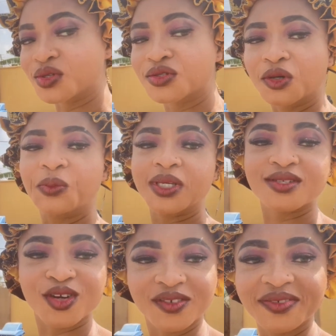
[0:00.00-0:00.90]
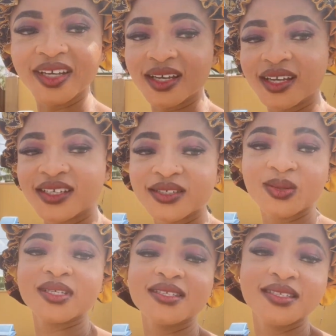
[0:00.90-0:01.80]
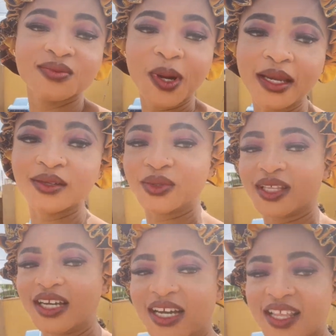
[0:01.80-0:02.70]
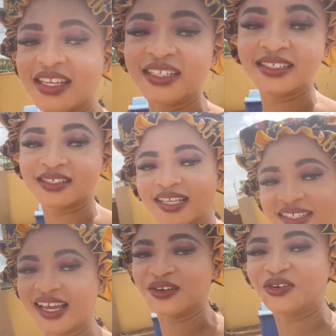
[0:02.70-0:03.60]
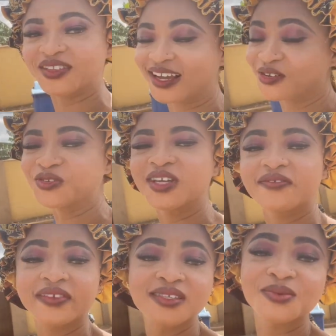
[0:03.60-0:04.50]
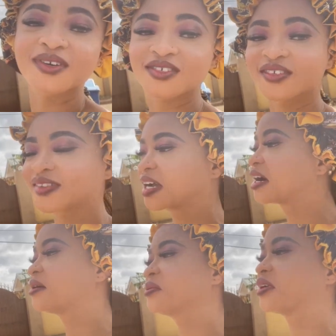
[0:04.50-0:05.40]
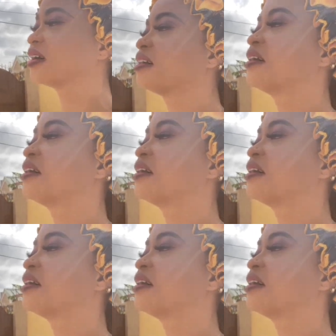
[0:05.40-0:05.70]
I was so pissed off. She was smiling with the other ladies as I got there. I don't know if it's because of the camera,